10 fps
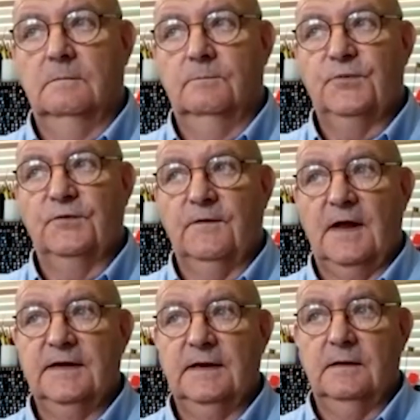
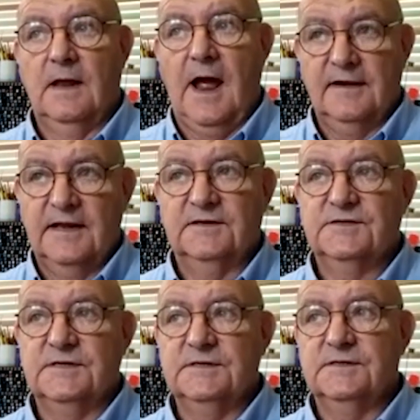providing
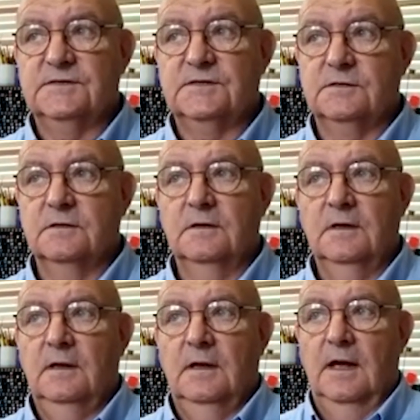annexes,
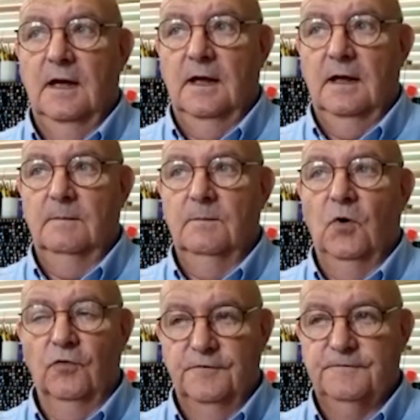
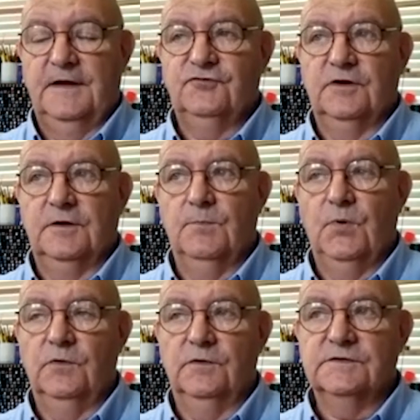other factory
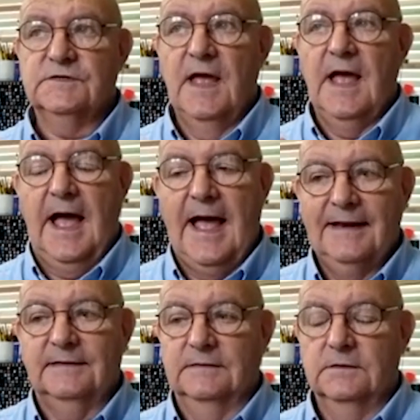components,
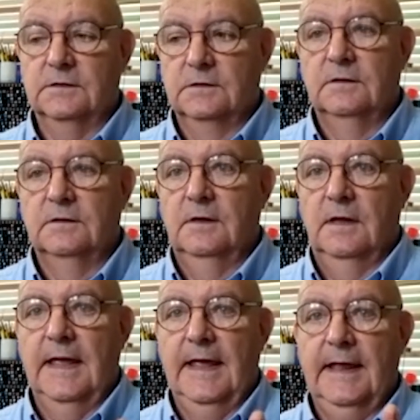and
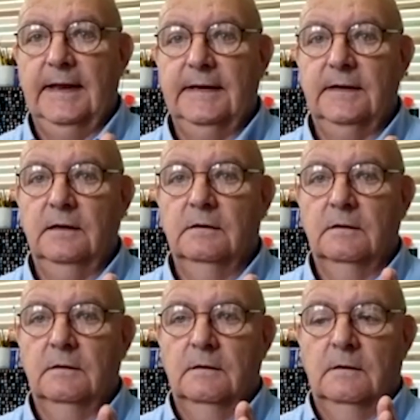a
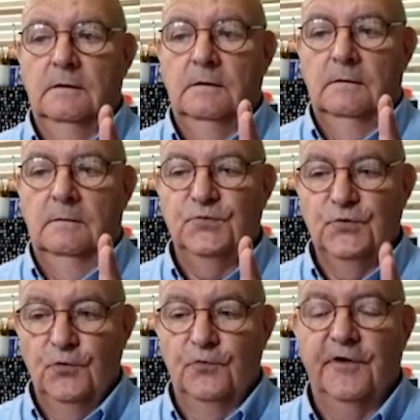
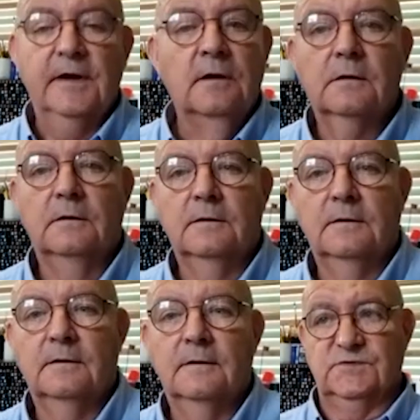brewery.
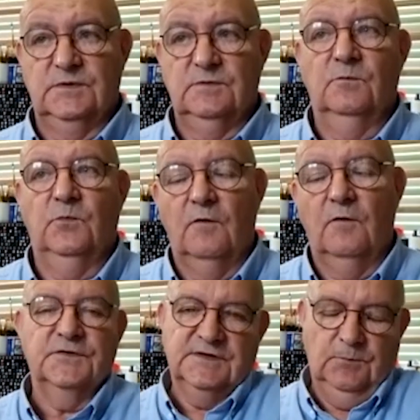So we
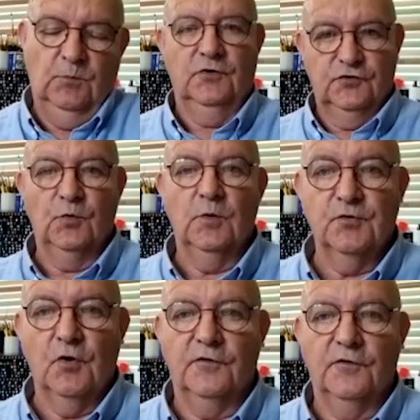obviously want to do a
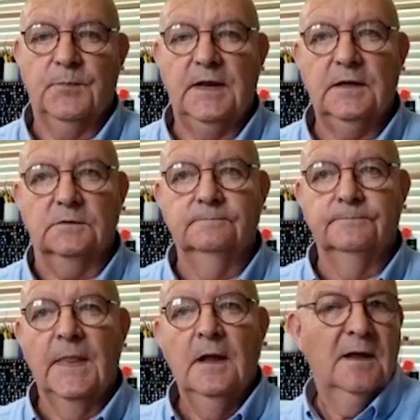broad appeal.
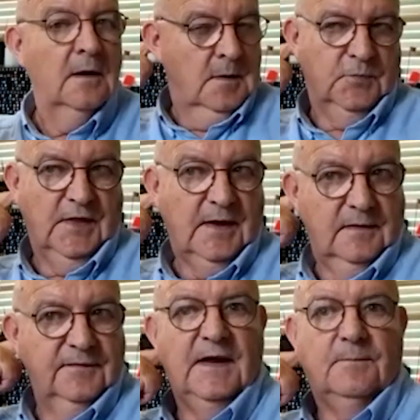But
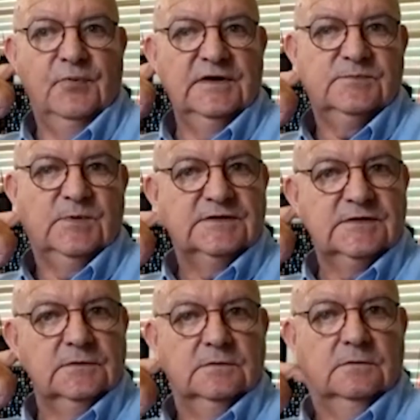that brings me
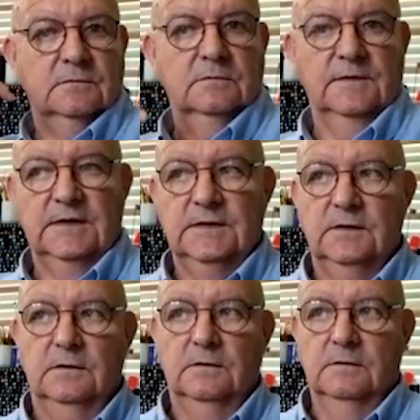to the